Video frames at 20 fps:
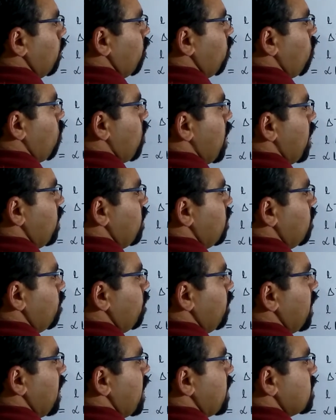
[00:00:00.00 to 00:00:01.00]
1
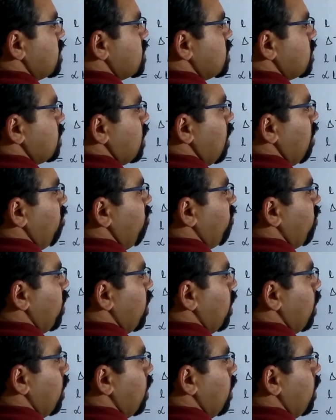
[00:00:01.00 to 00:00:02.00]
plus
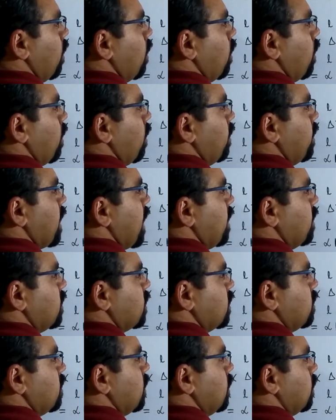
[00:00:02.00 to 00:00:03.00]
alpha
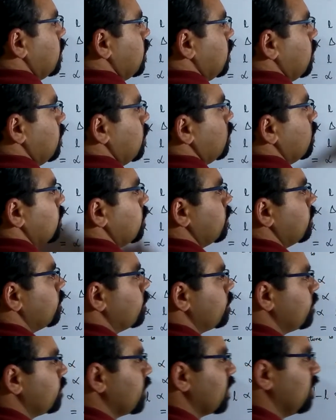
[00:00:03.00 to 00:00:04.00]
delta T.
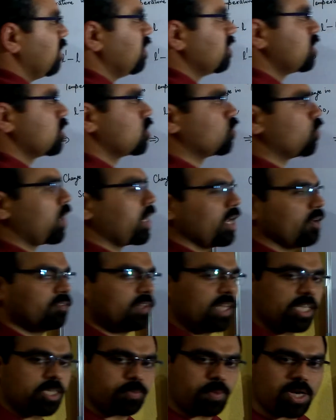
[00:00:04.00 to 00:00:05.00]
This is one of
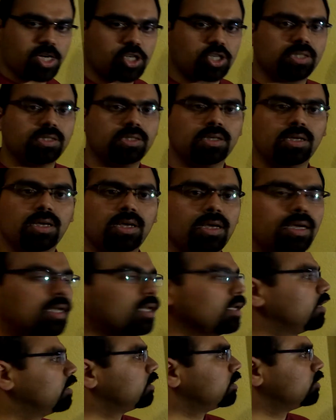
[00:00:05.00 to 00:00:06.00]
the expression
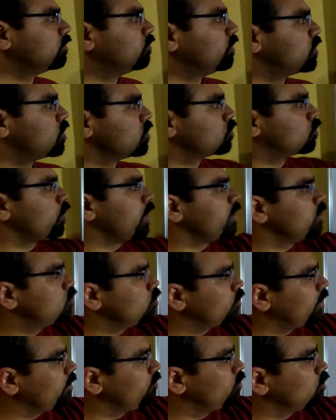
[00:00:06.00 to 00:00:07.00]
which is going
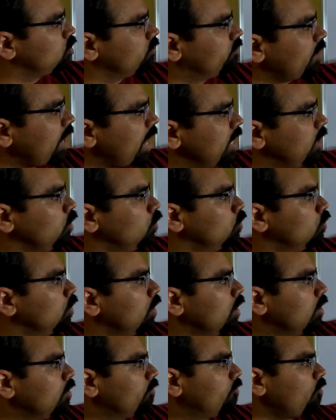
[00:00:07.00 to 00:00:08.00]
to give you the
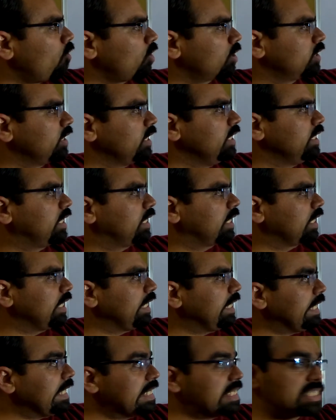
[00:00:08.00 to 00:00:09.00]
value for the
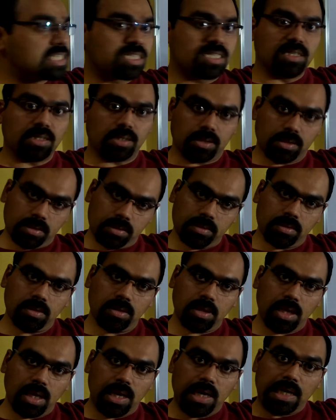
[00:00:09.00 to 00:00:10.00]
increased
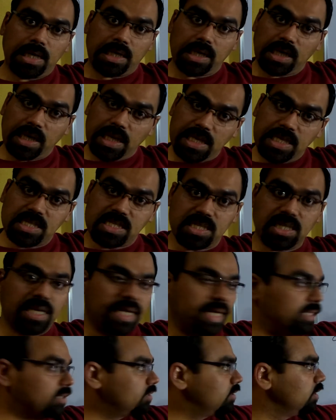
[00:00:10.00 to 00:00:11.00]

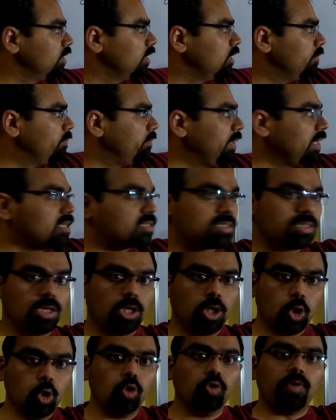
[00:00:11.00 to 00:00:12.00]
length, means the
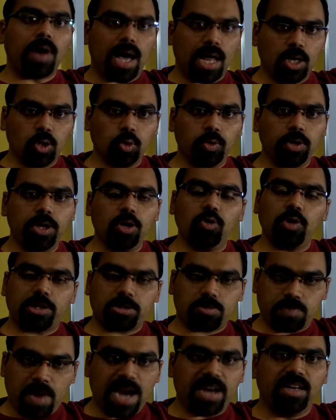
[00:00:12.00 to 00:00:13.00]
new value, new
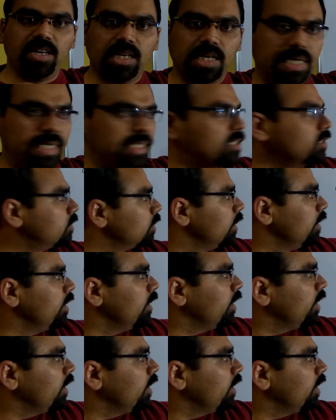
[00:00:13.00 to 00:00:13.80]
expanded length.